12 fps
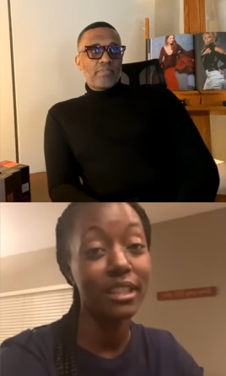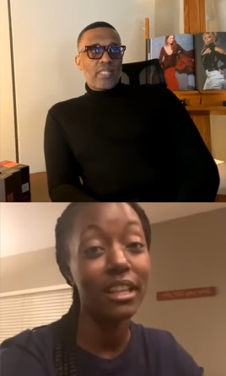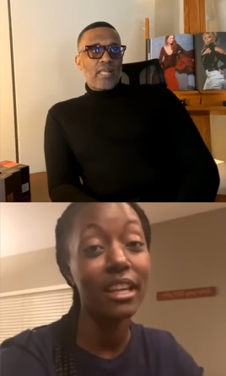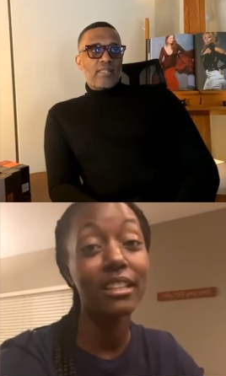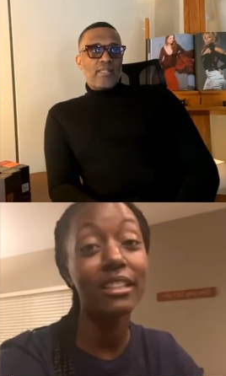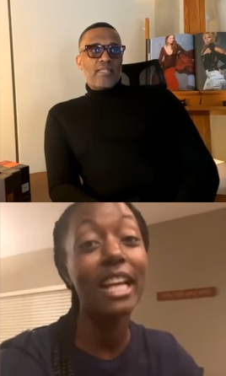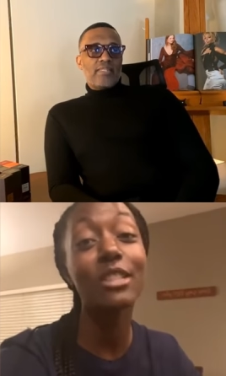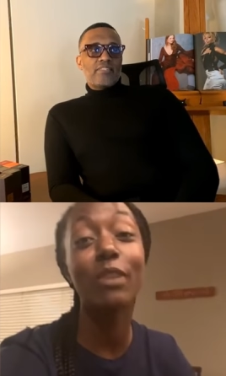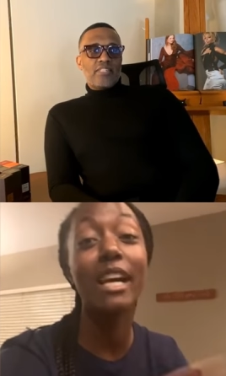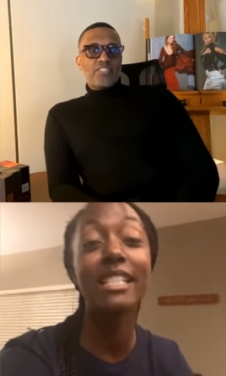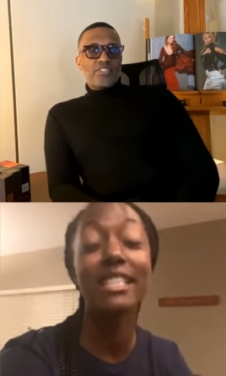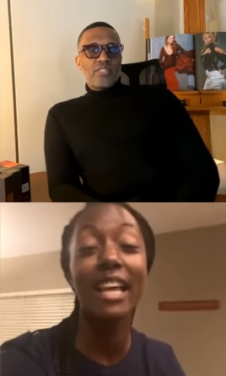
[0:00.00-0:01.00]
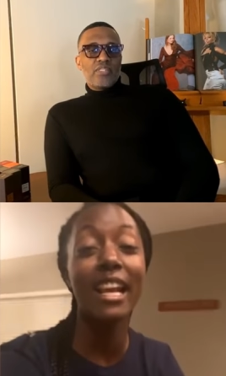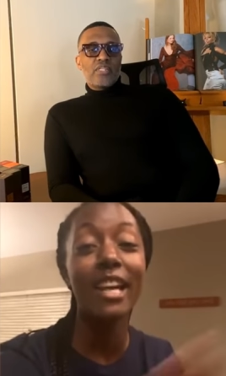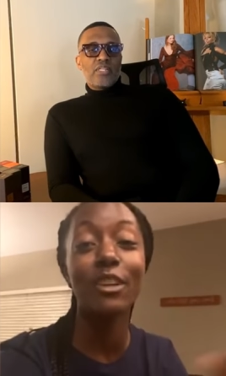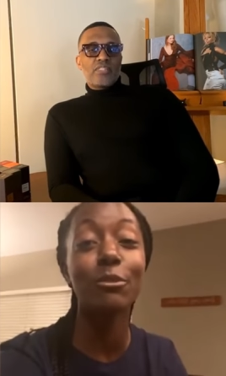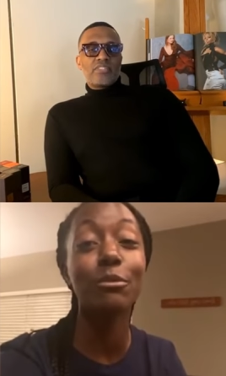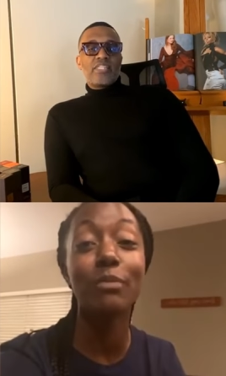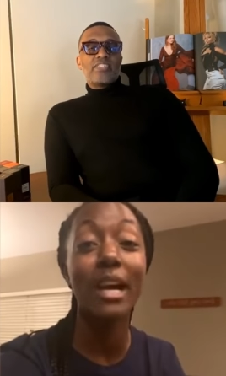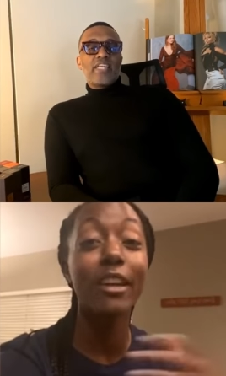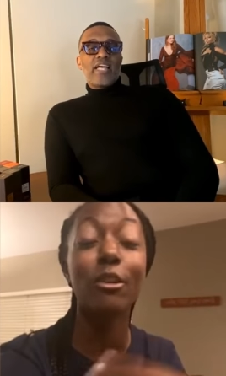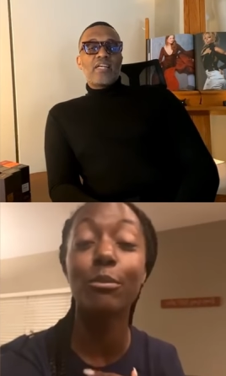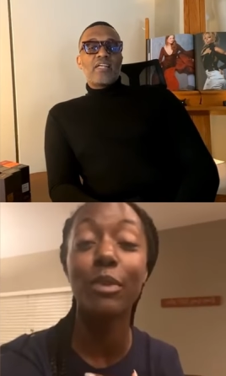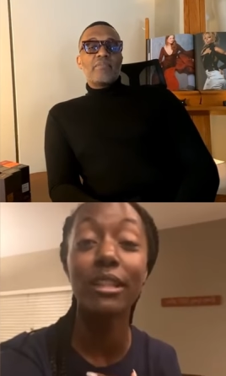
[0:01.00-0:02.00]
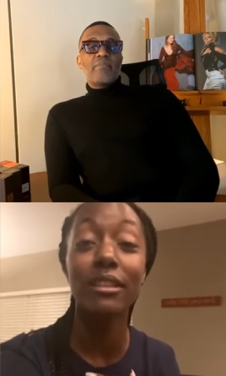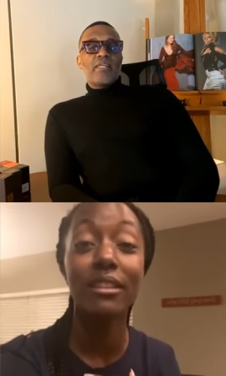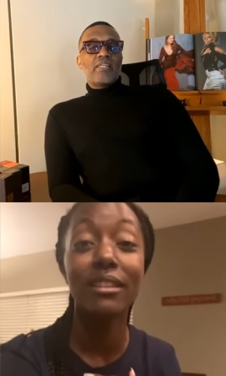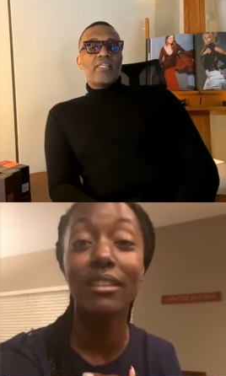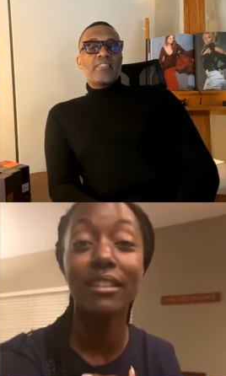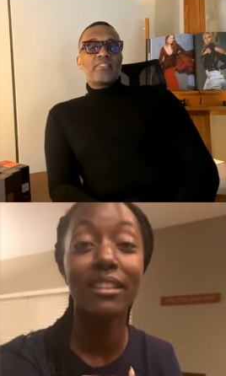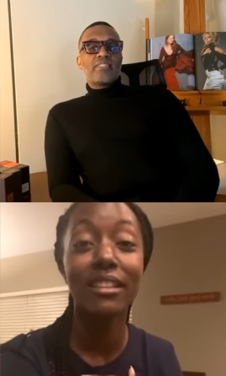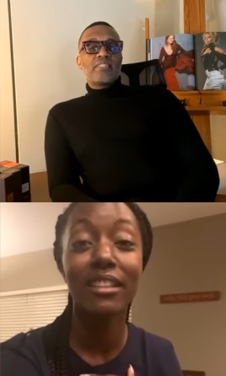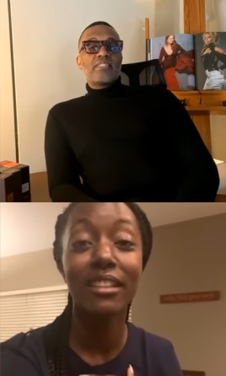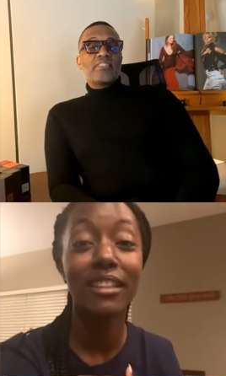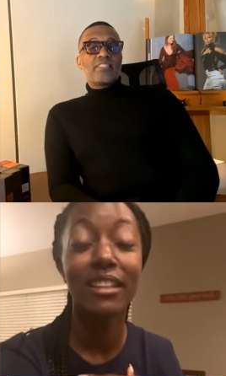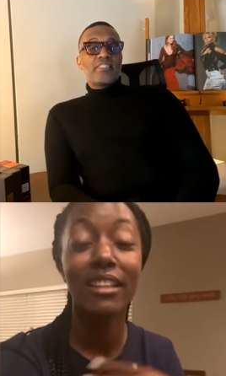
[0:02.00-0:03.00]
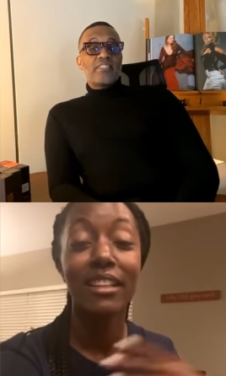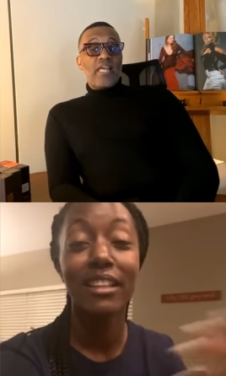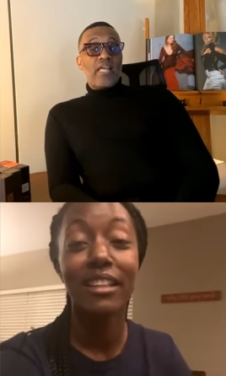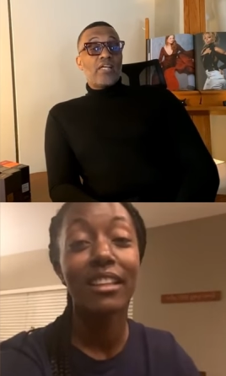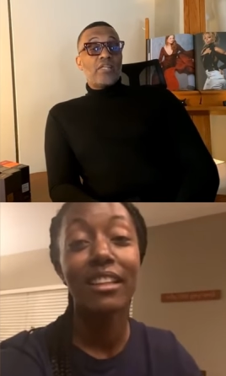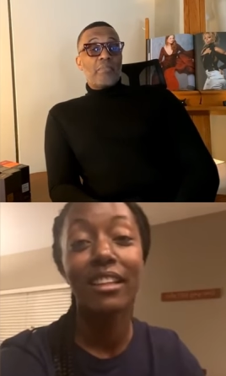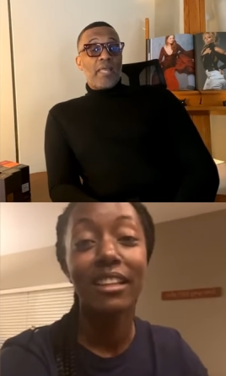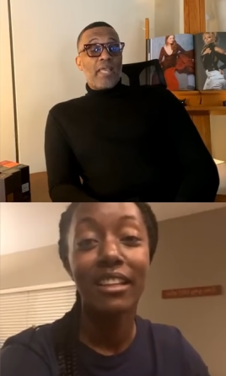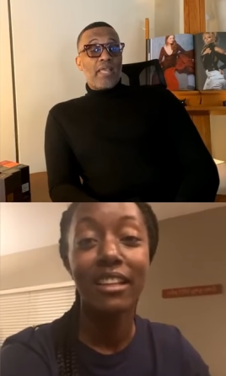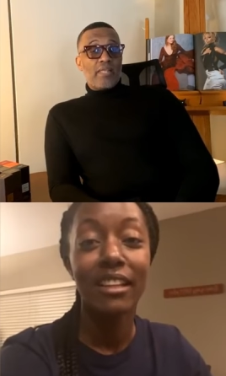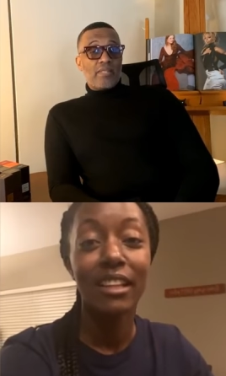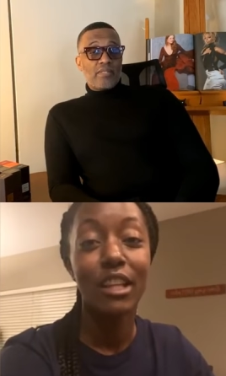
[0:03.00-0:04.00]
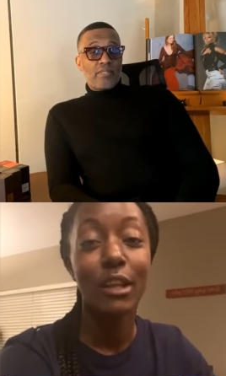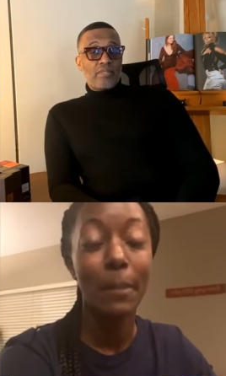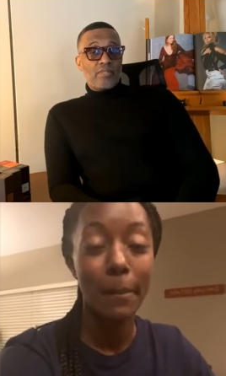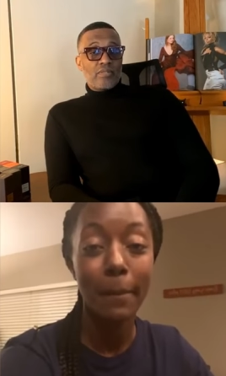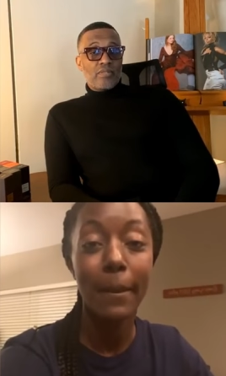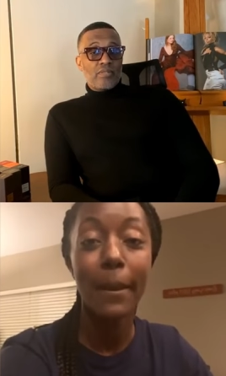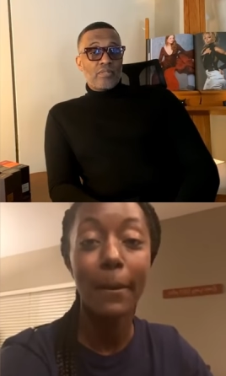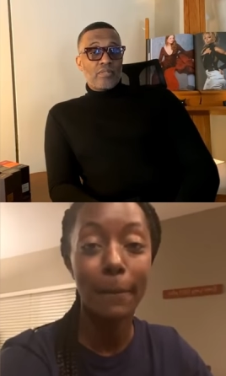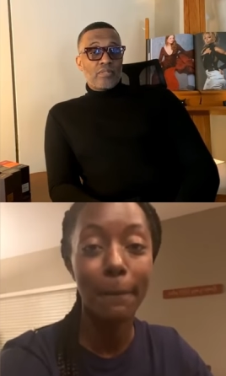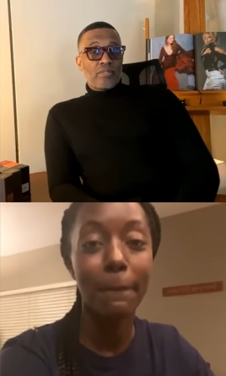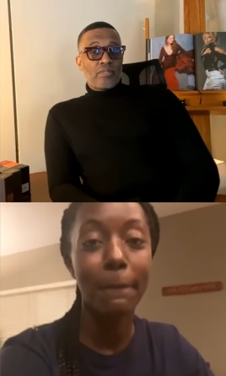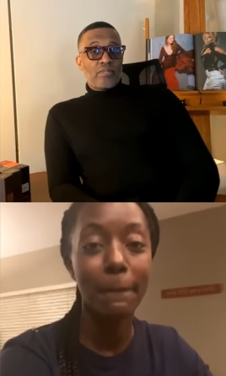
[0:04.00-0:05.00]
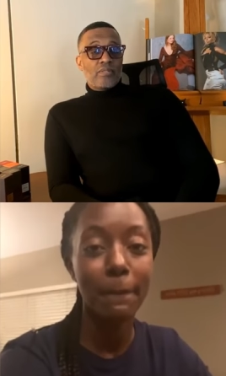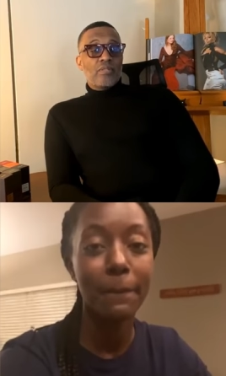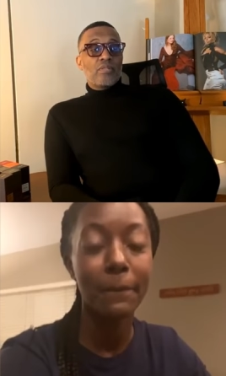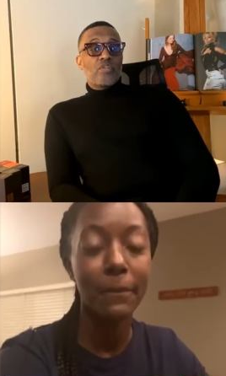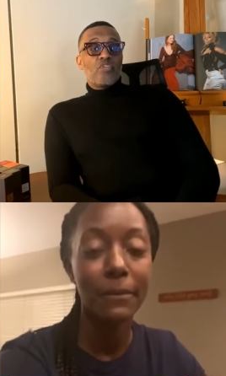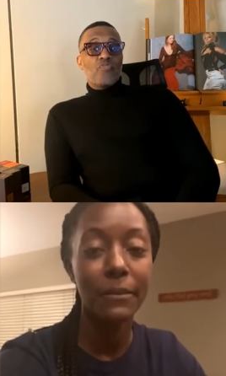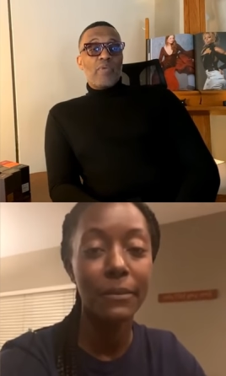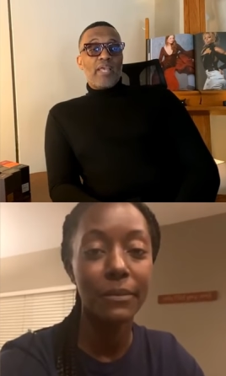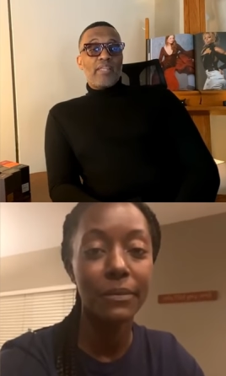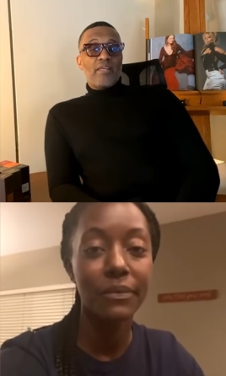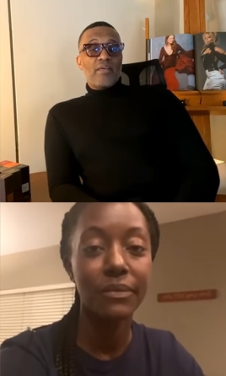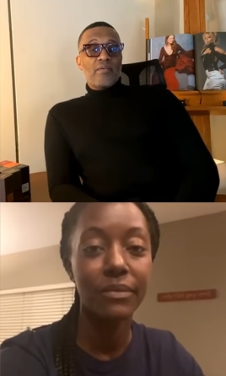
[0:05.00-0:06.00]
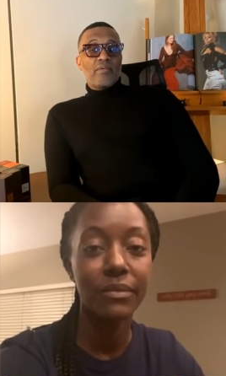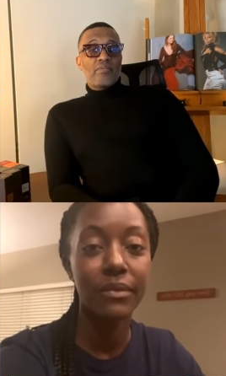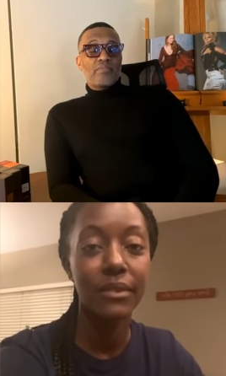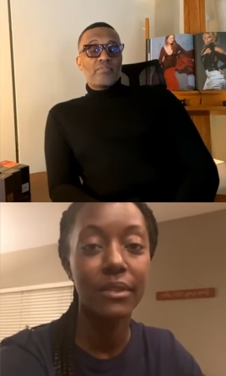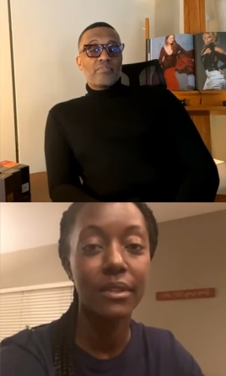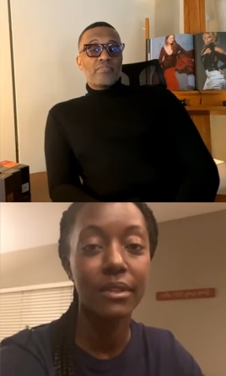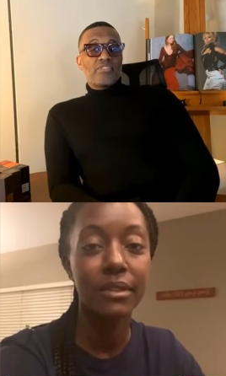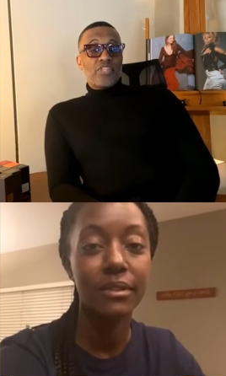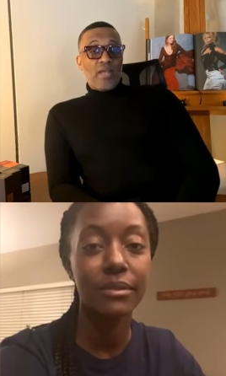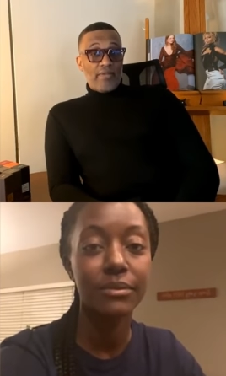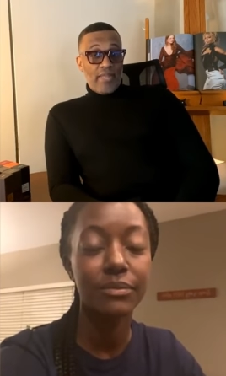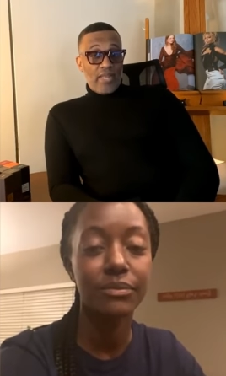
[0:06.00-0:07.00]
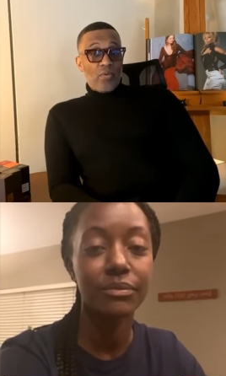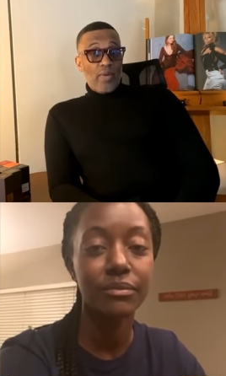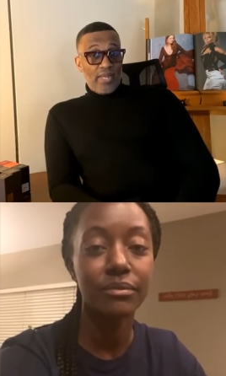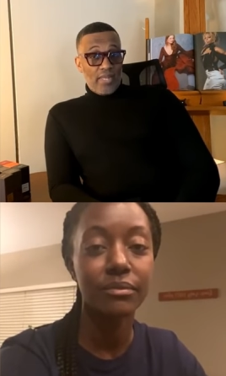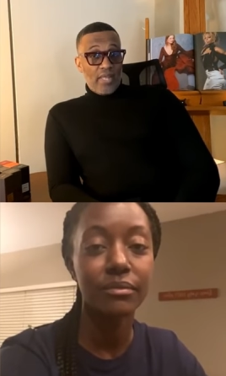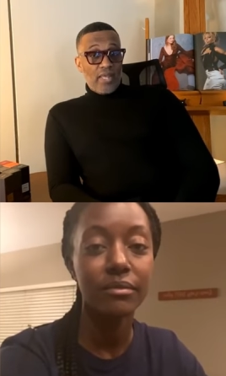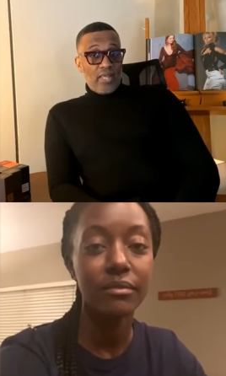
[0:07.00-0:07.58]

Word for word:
Speaker 1: And that's why I said I don't. Since I that don't good man, listen, since that good man. Yeah. You made a child out of wedlock.